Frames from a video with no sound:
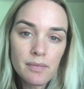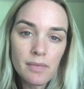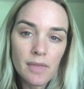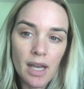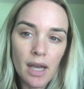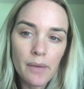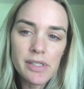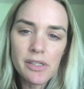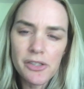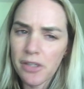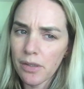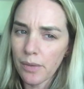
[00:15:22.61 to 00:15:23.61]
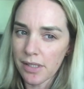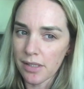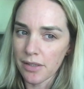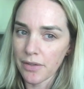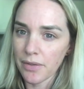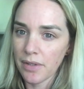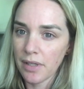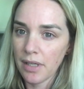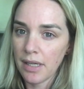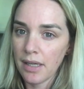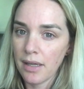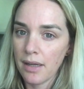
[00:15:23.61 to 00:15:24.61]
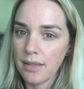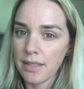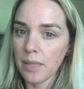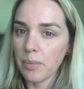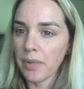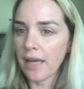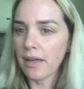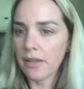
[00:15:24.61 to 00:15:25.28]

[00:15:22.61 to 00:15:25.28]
I wasn't sure what to do. Did he plan